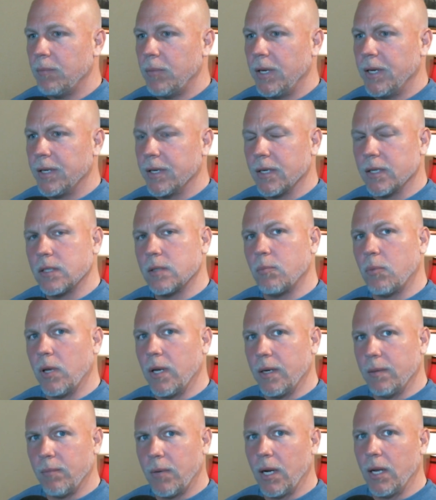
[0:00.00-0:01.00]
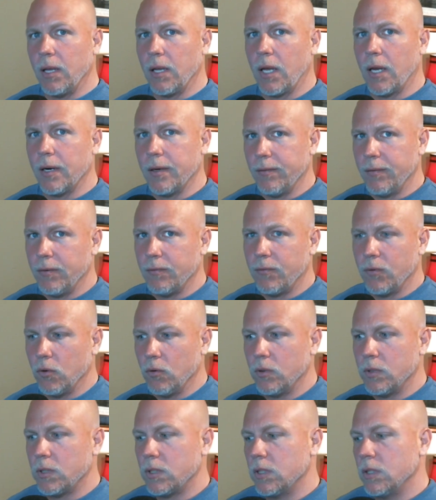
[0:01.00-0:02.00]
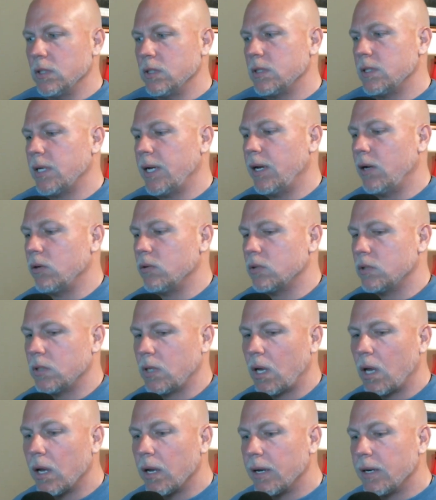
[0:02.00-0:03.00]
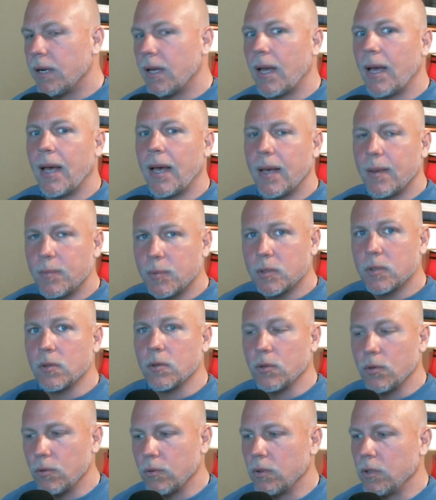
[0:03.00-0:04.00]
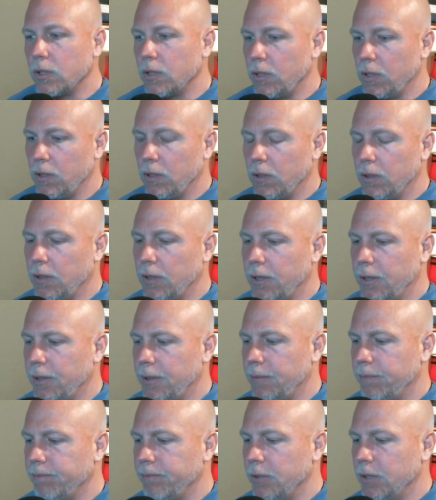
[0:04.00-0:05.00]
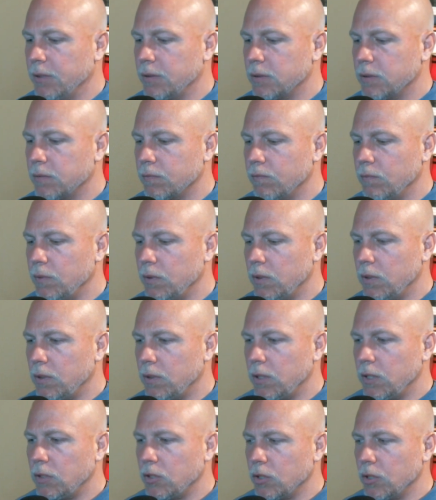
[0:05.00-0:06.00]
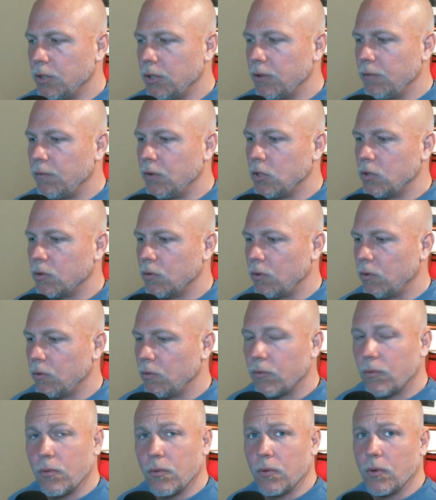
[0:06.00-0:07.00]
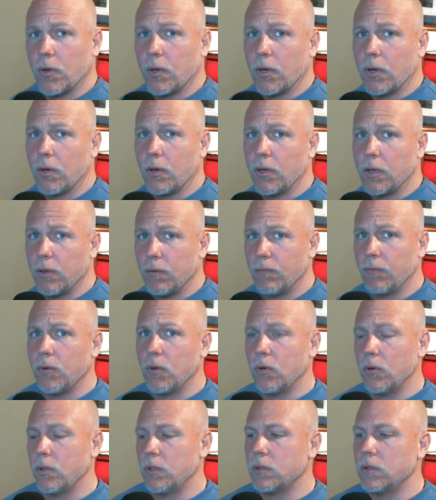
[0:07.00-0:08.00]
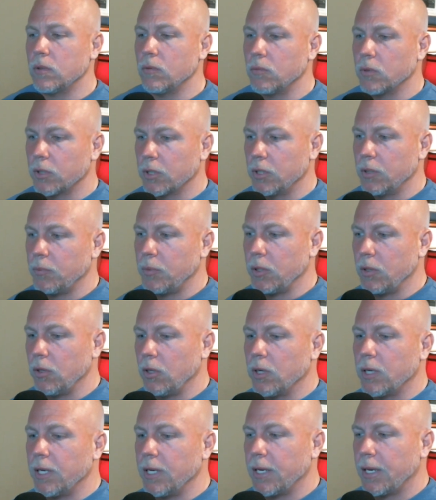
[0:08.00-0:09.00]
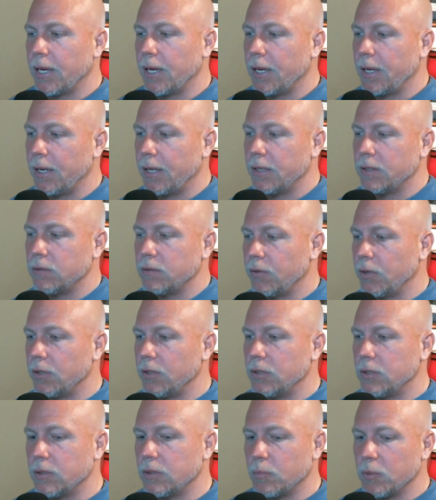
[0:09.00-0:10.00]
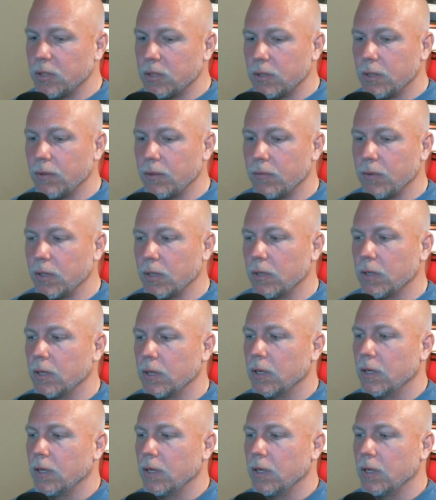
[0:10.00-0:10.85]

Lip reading: being explained by a lot of influences outside? Absolutely. It's each individual influence that we're going to be looking at has very specific